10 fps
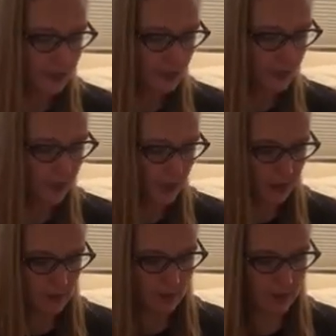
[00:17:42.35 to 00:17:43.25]
and some of you
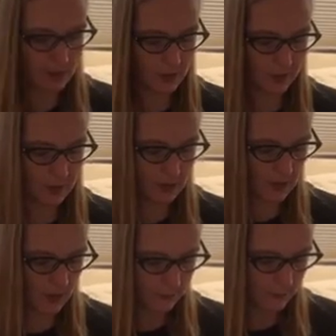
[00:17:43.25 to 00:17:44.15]
guys already know about this
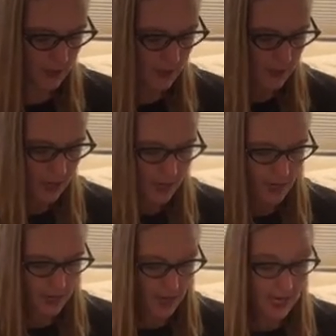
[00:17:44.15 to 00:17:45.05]
stuff,
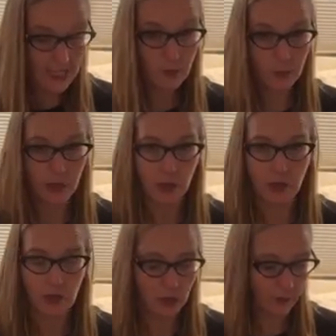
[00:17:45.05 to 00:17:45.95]

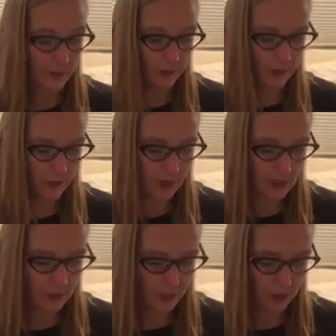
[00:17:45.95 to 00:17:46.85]
Icebreaker. I don't know if you've heard of
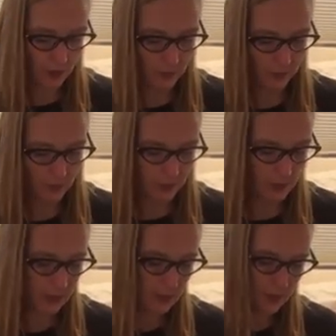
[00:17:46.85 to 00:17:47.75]
Icebreaker before,
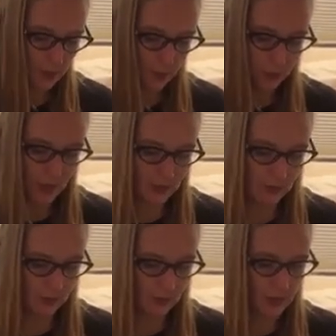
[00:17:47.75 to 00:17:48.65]
but this is a
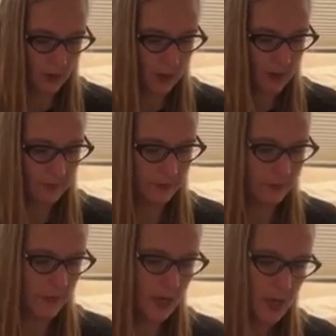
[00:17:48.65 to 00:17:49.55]
brand of clothing
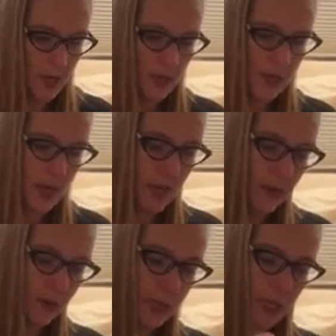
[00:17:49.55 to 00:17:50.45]
that
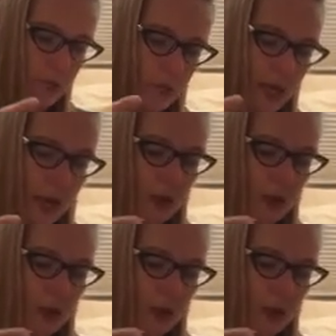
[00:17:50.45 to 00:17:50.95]
everything is made